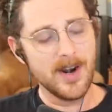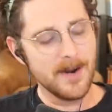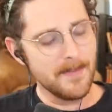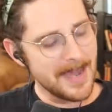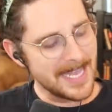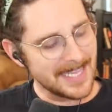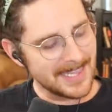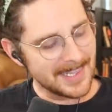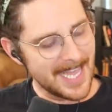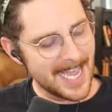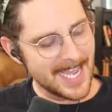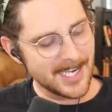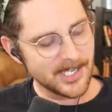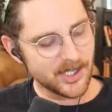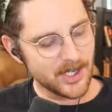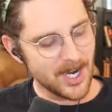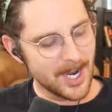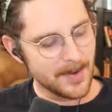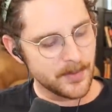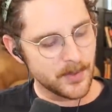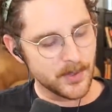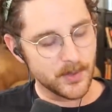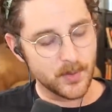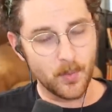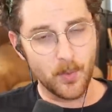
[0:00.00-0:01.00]
of my last
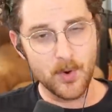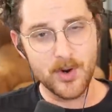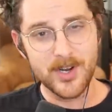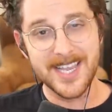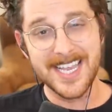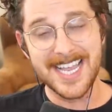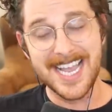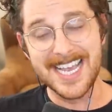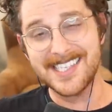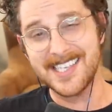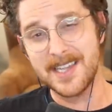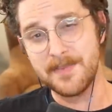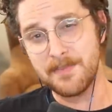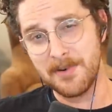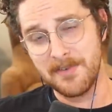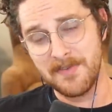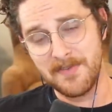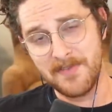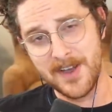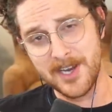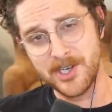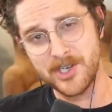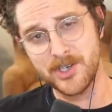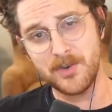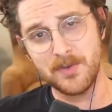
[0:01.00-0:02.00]
jobs was working as a
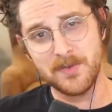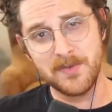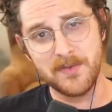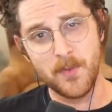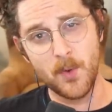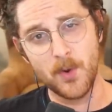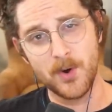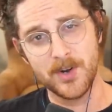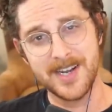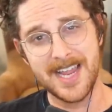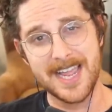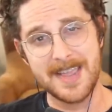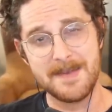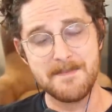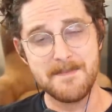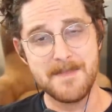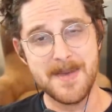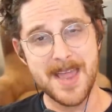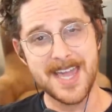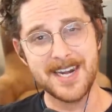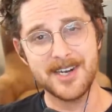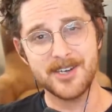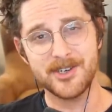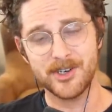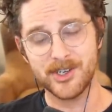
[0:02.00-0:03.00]
professional Fortnite
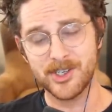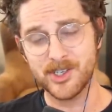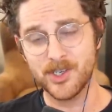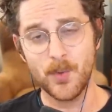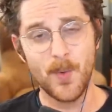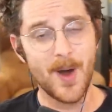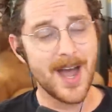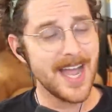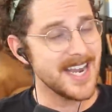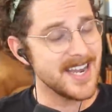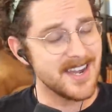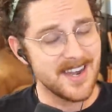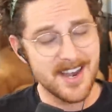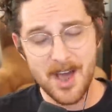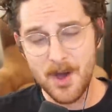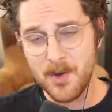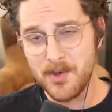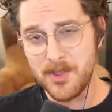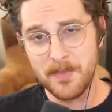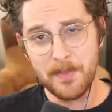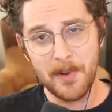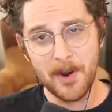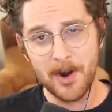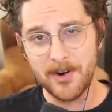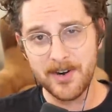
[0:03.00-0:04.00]
manager, so I know
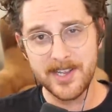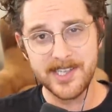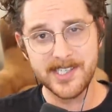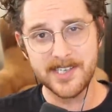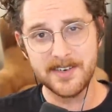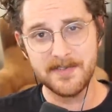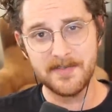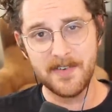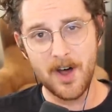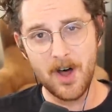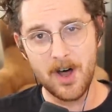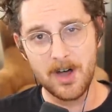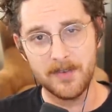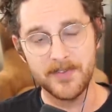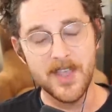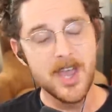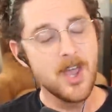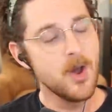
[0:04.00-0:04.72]
the parties involved.